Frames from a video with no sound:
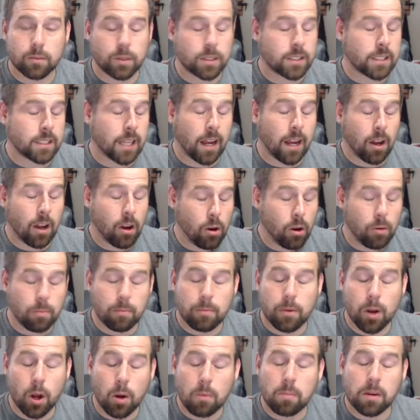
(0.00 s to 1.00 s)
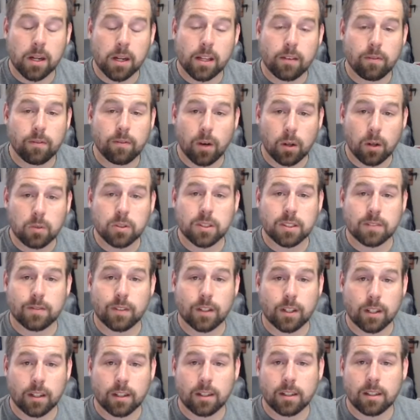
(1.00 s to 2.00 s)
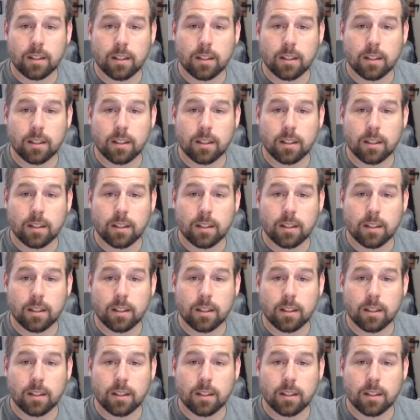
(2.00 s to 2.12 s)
which I hope nobody votes for her.